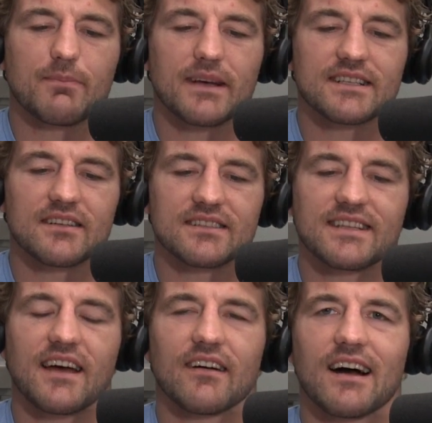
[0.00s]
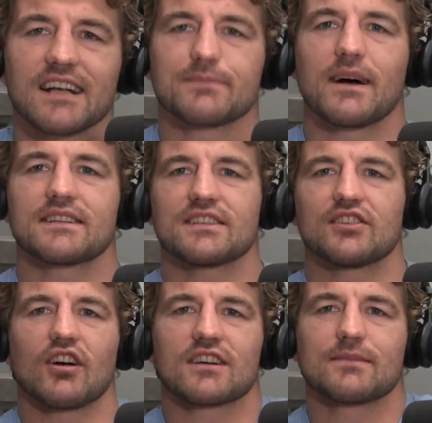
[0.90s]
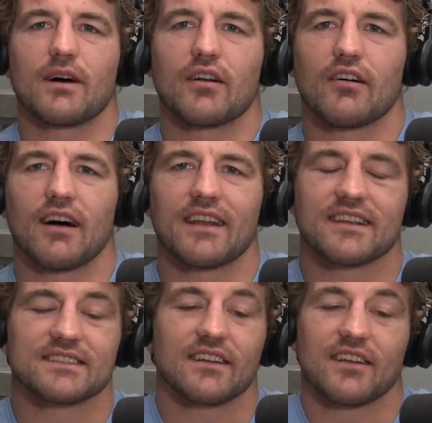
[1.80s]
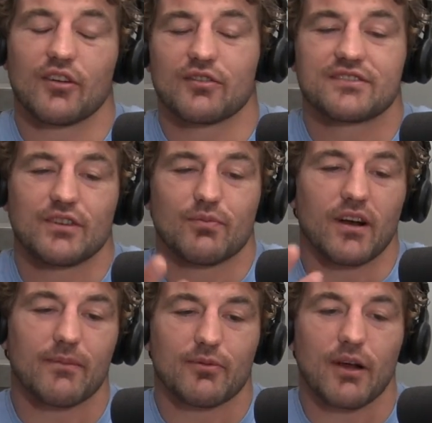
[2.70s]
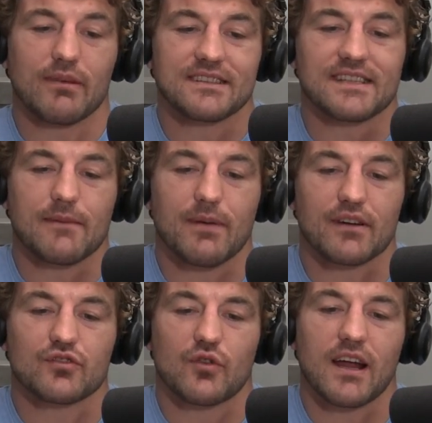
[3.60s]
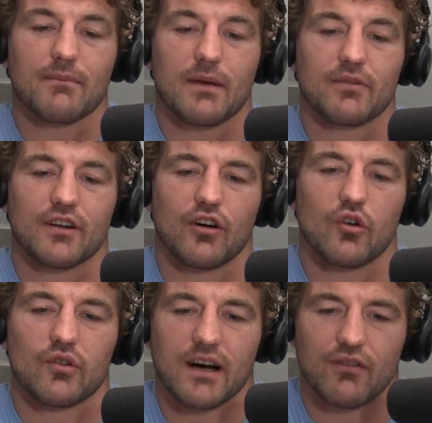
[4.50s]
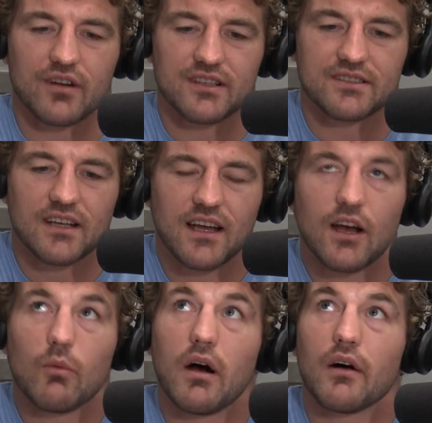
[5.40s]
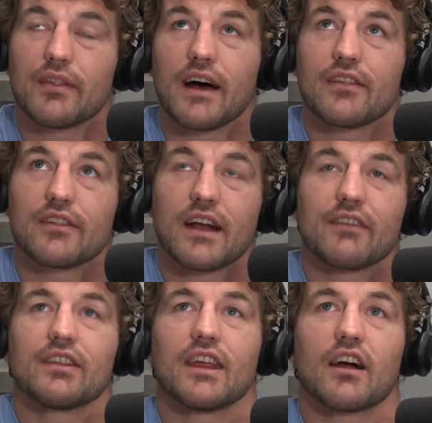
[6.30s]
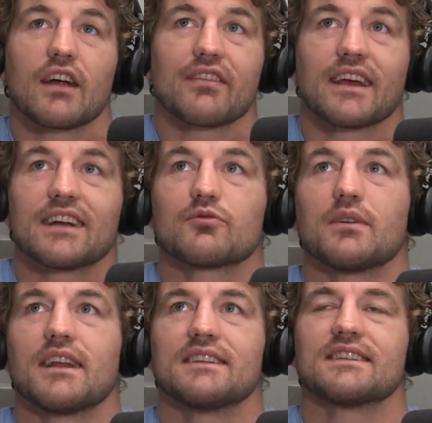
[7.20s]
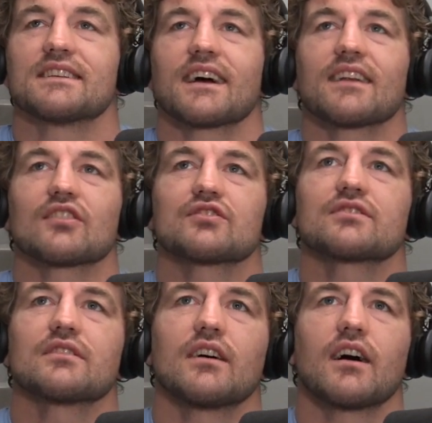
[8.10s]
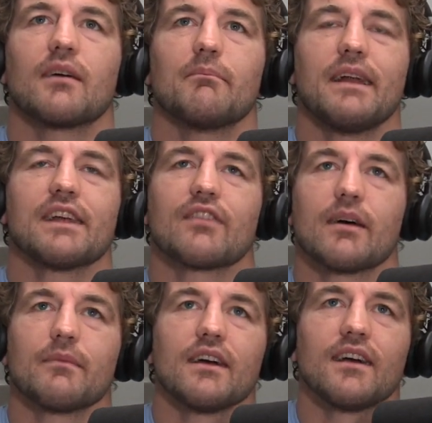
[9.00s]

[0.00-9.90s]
he picks out these talent hotspots and he talks about a lot of things. And, you know, you brought up Graham in the St. Paris Graham, maybe on a lower level because, well, now they're heavy, they are having guys win NCAA titles, uh, many of them.